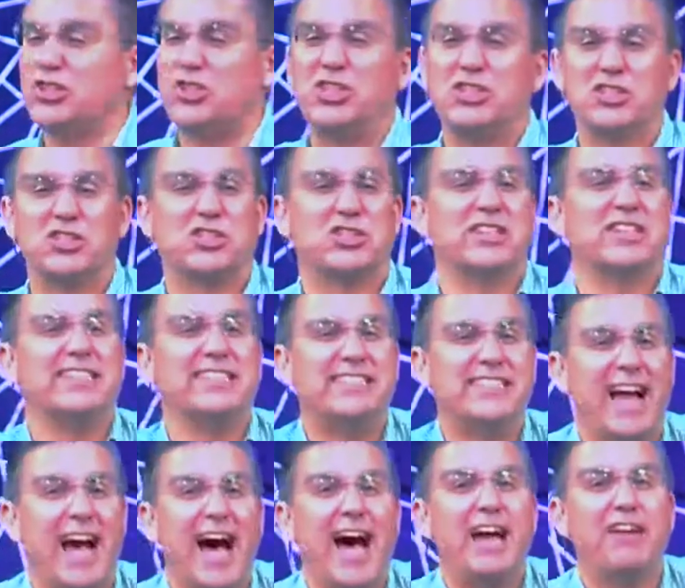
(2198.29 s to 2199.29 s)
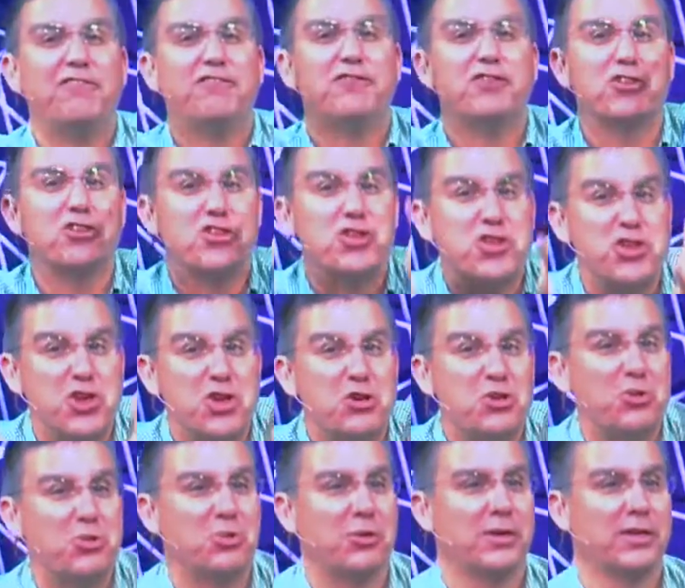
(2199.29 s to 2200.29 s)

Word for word: Jesus, to die for you.